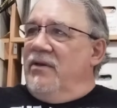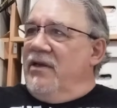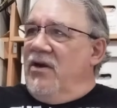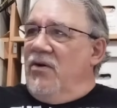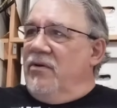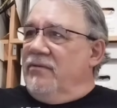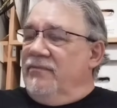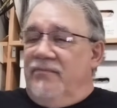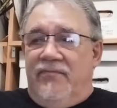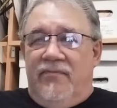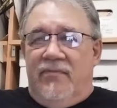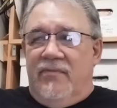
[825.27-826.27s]
going,
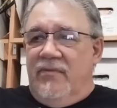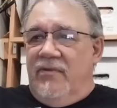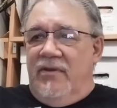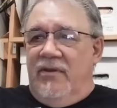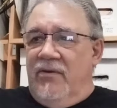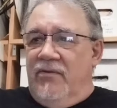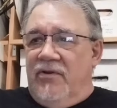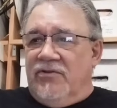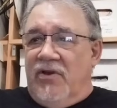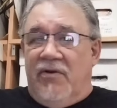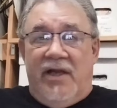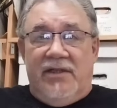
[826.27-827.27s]
there's
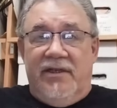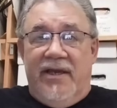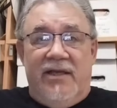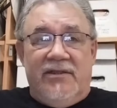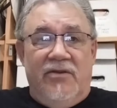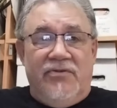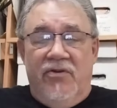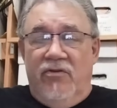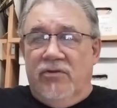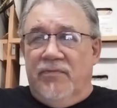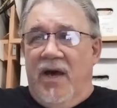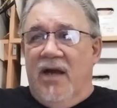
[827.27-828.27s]
all kinds of guys go through
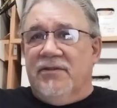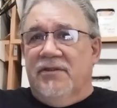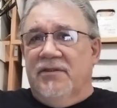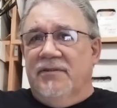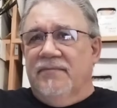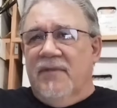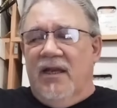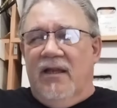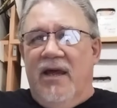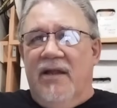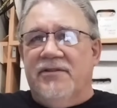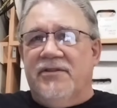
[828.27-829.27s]
those boxes, and a
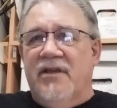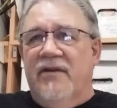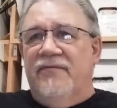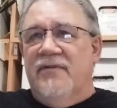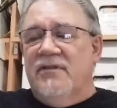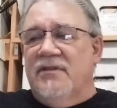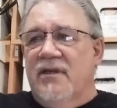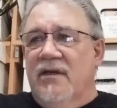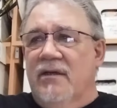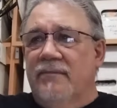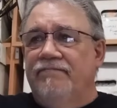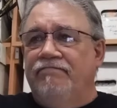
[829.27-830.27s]
lot of stuff is, like